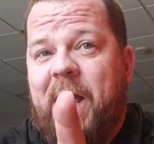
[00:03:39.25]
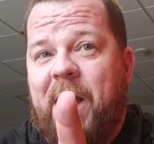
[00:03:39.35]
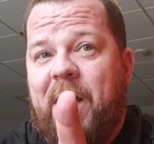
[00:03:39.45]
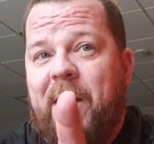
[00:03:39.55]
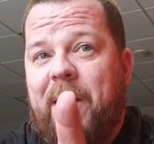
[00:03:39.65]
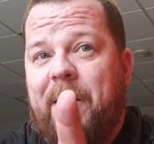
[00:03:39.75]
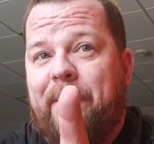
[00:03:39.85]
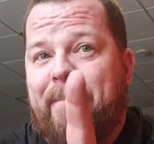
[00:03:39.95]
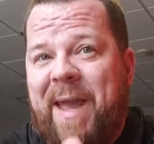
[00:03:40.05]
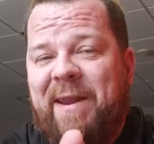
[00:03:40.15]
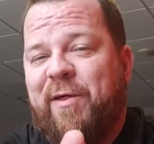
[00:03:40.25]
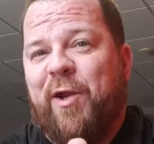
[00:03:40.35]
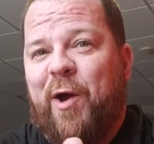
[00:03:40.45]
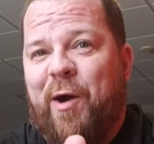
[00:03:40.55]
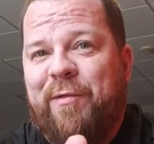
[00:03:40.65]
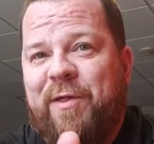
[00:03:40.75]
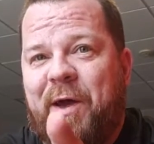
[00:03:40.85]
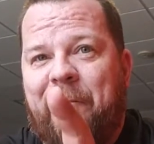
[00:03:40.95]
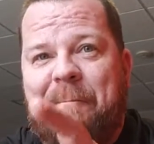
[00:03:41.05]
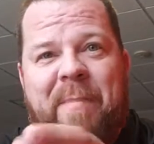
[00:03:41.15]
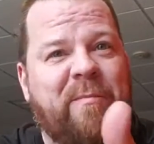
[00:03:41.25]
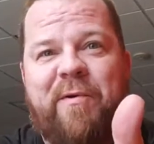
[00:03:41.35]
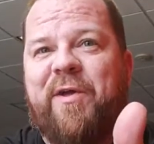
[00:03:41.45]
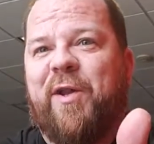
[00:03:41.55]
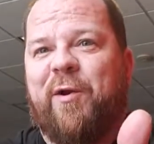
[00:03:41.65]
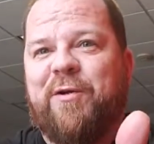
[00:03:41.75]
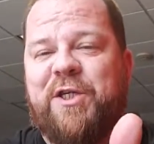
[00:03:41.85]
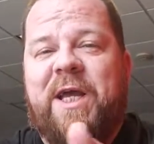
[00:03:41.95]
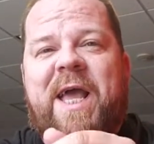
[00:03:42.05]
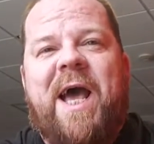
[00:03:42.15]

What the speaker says: a man of the cloth, a member of the clergy,